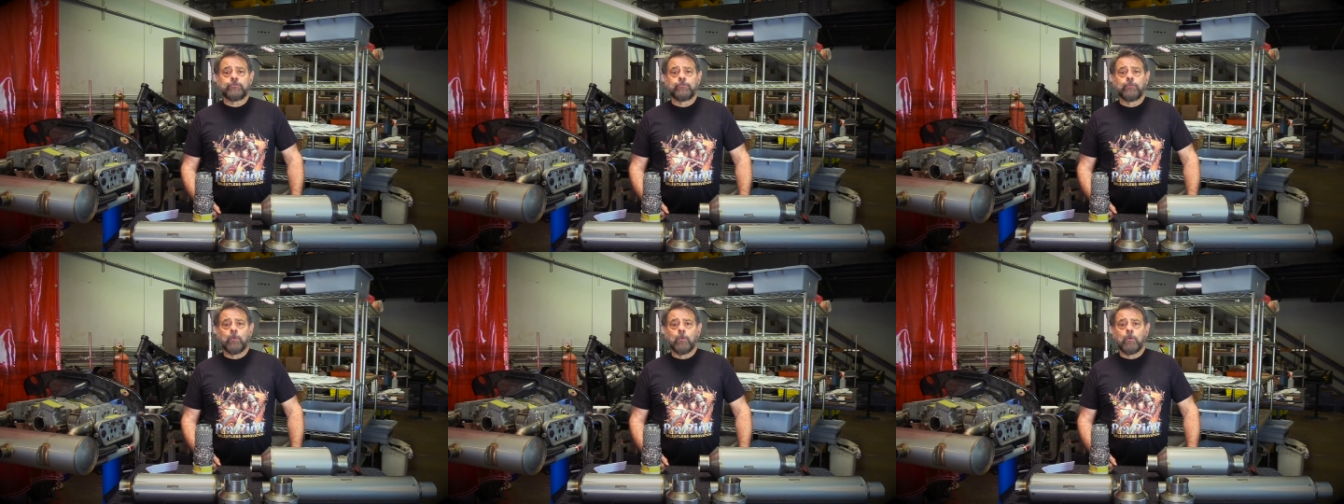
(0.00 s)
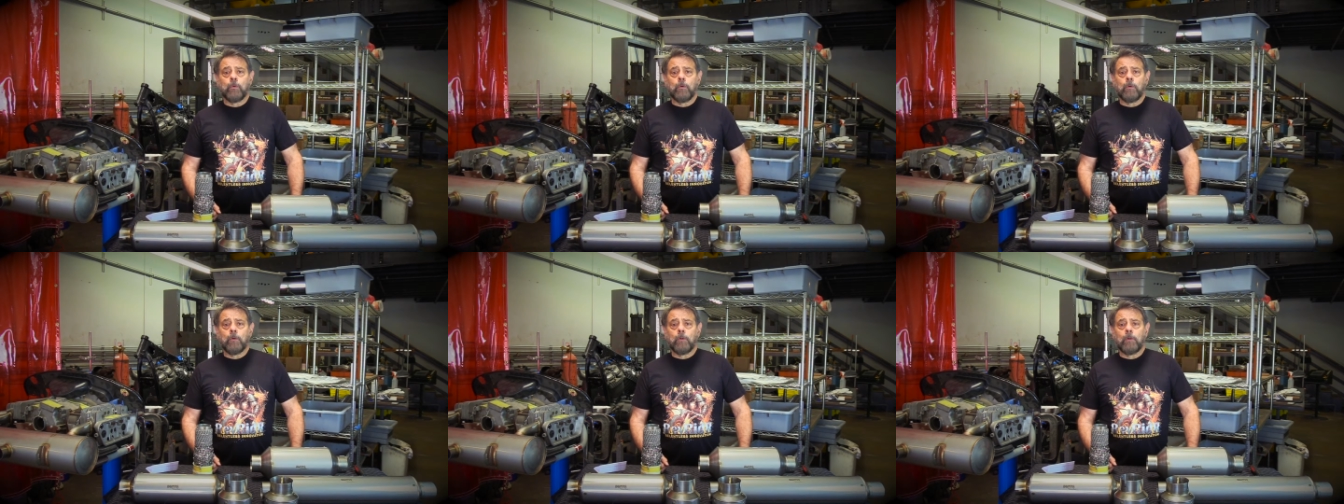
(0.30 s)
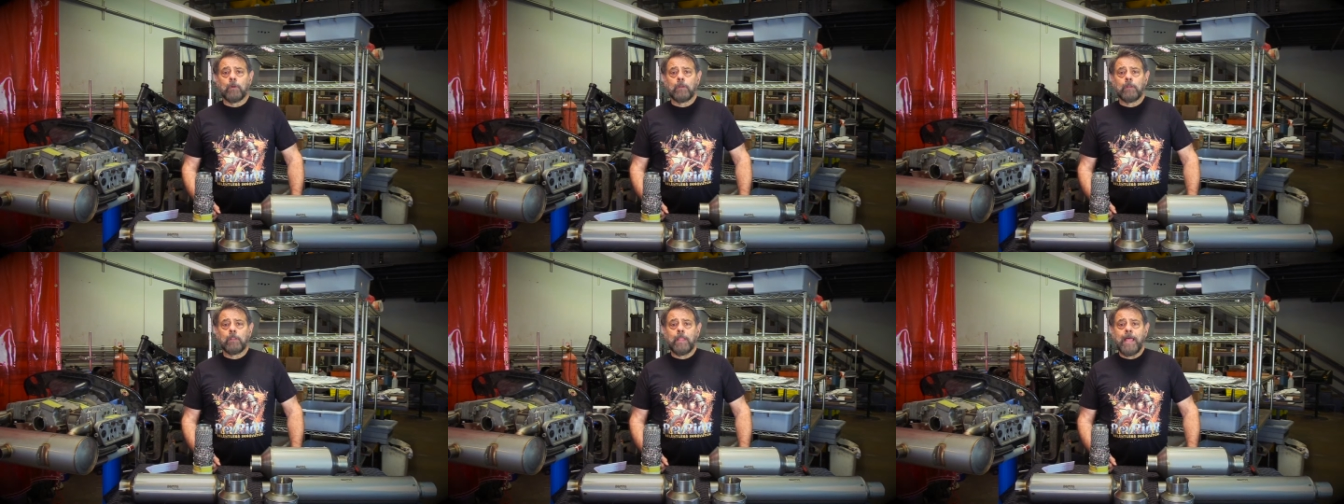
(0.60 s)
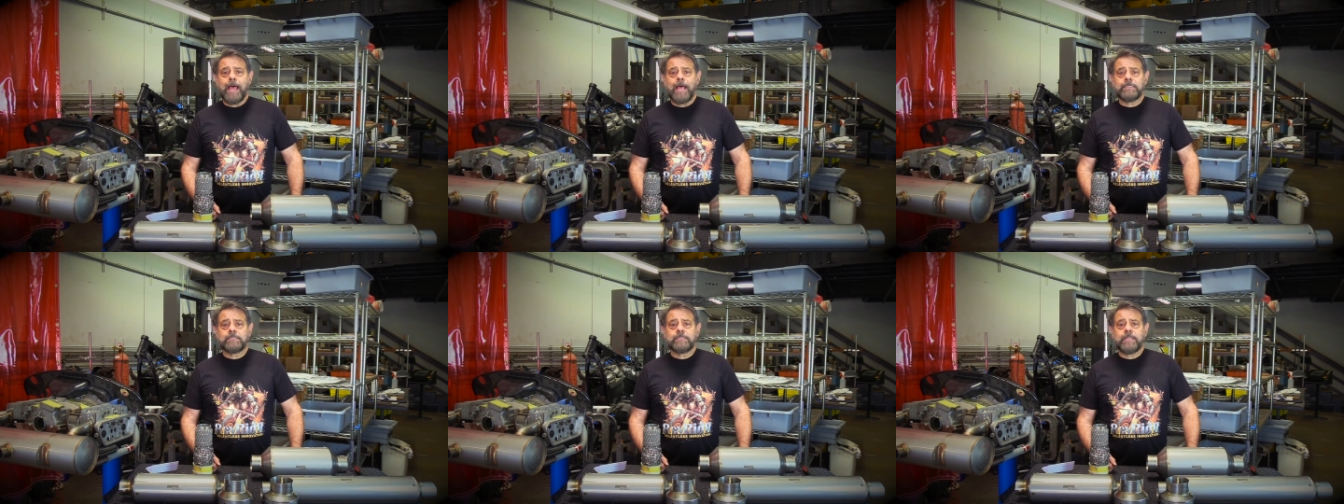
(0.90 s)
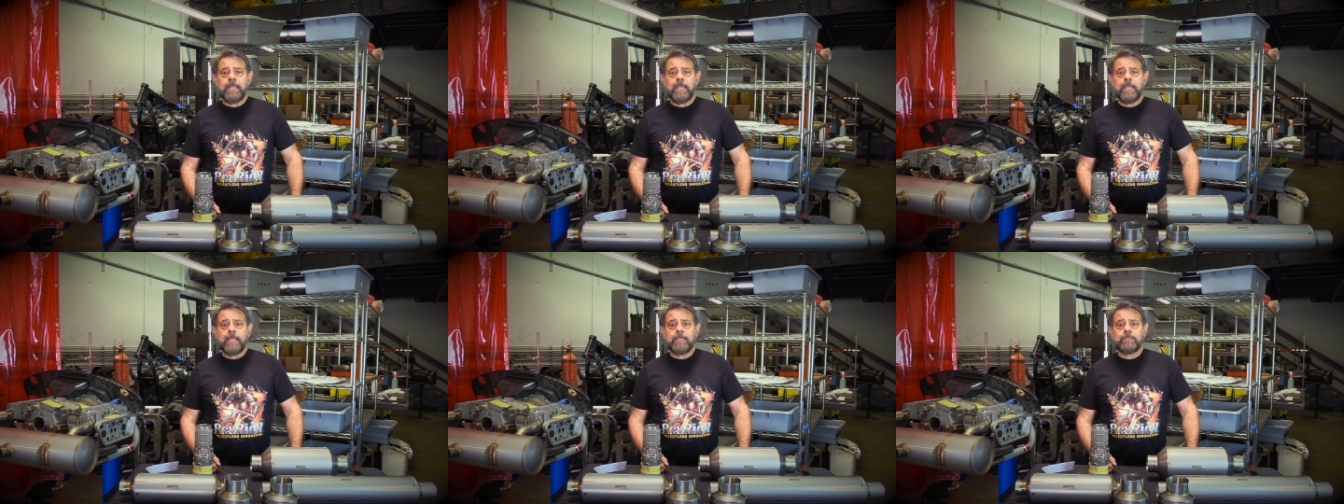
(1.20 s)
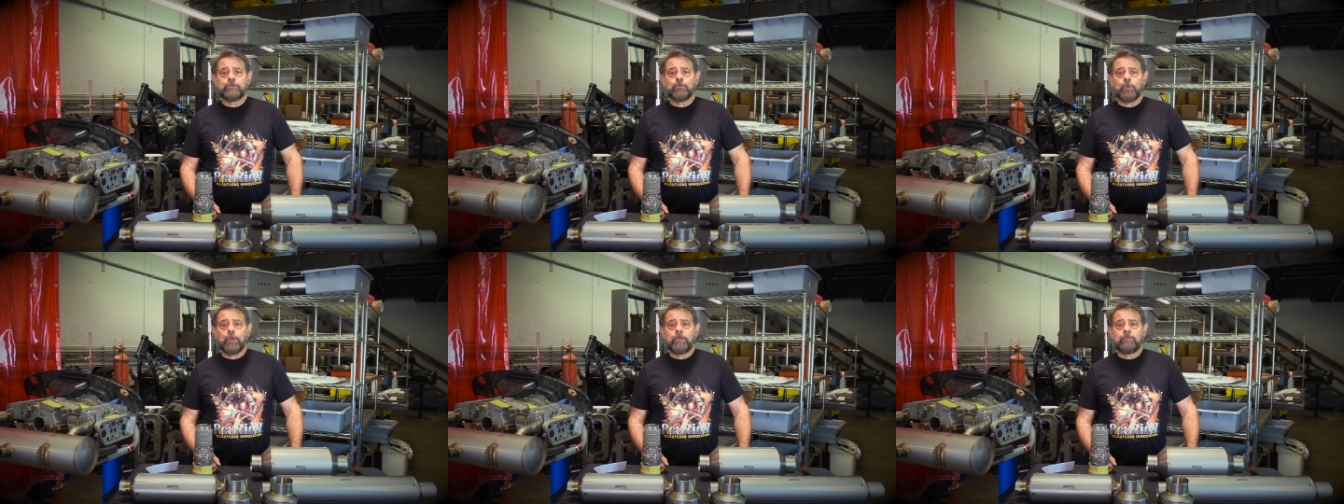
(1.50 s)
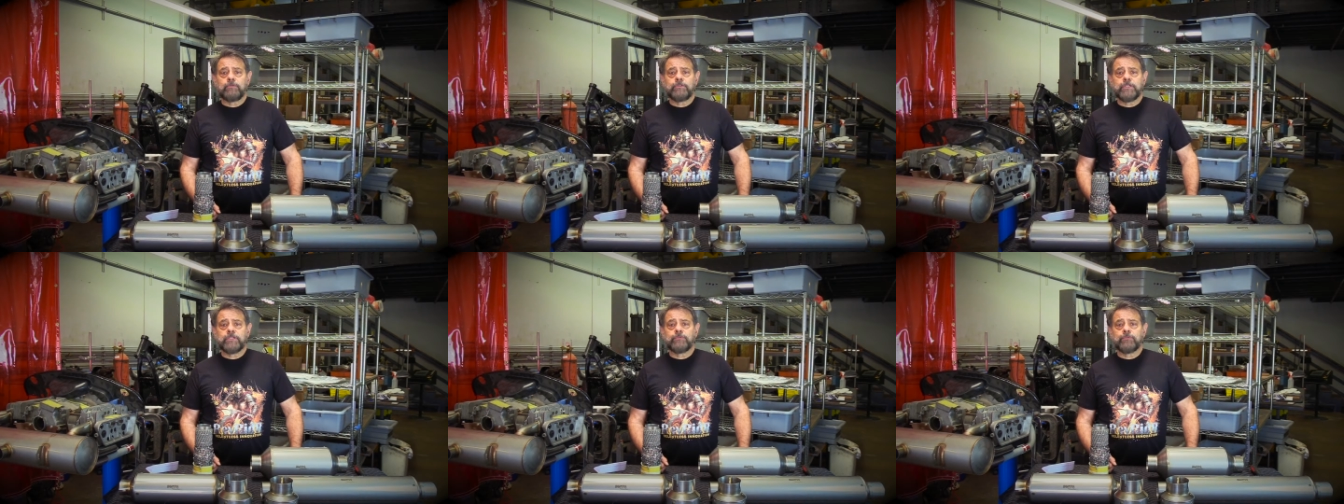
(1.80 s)
for class days, or
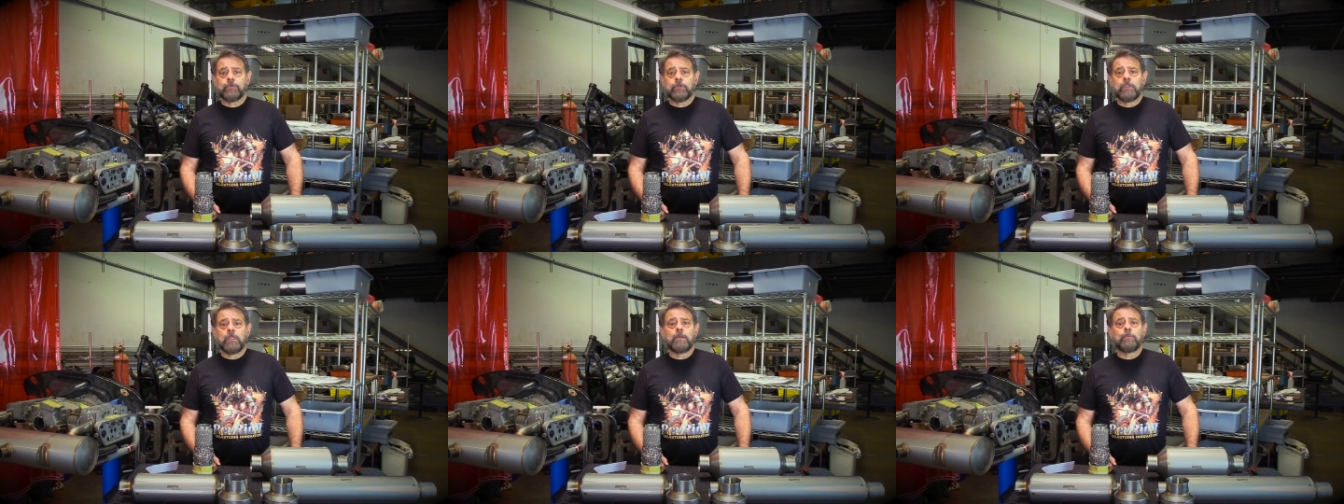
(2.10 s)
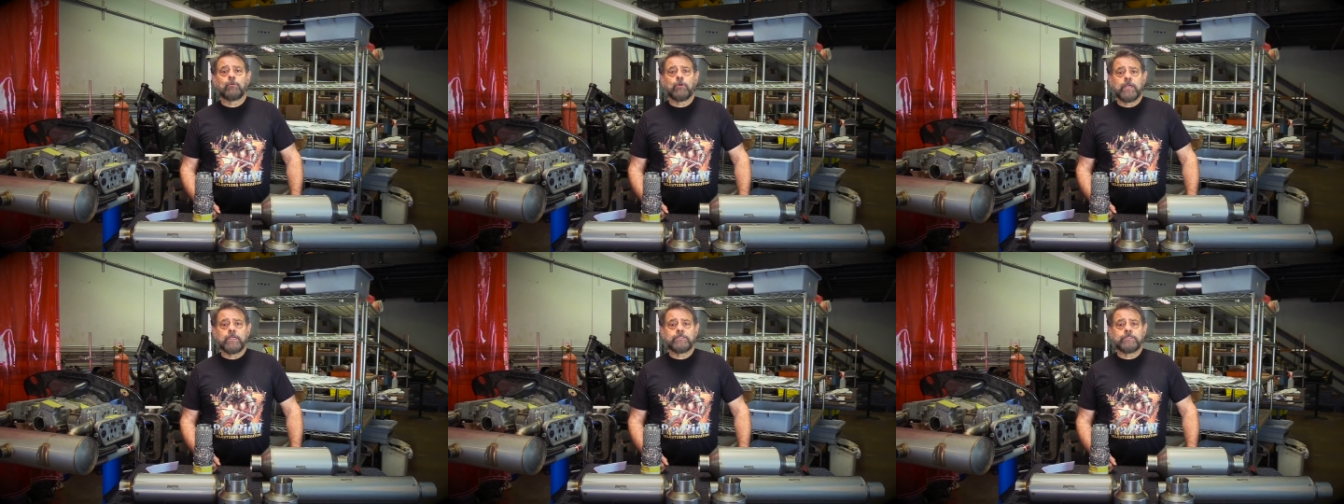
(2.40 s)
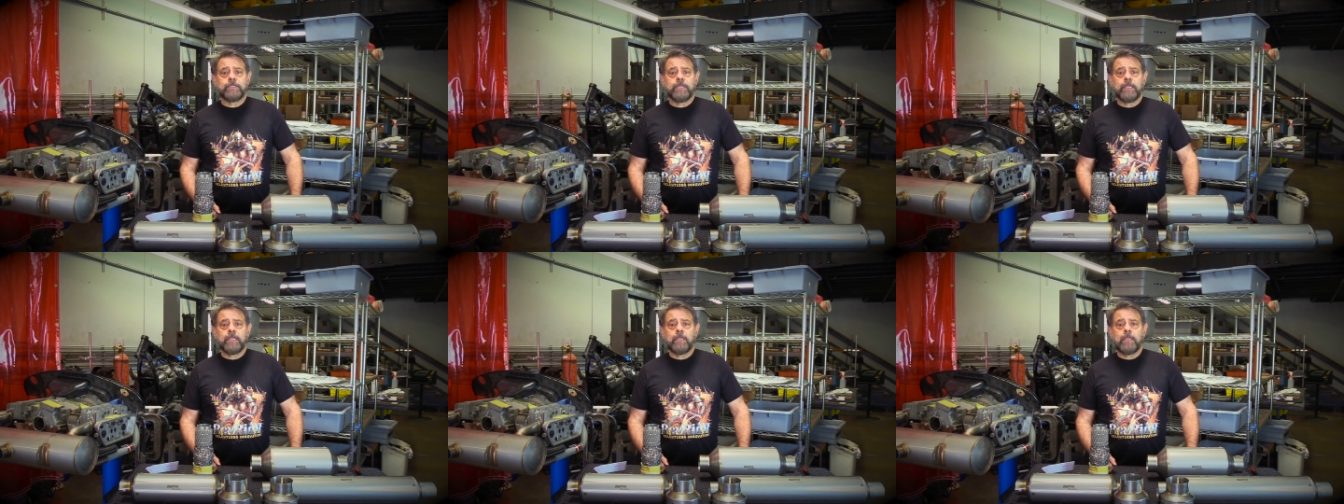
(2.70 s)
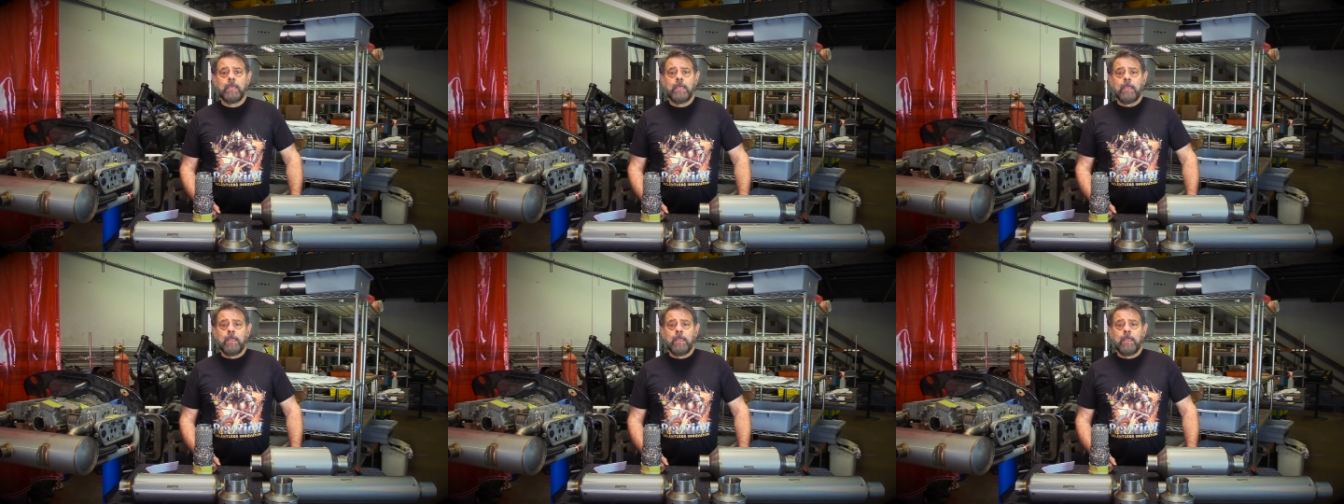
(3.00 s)
even just for club racing,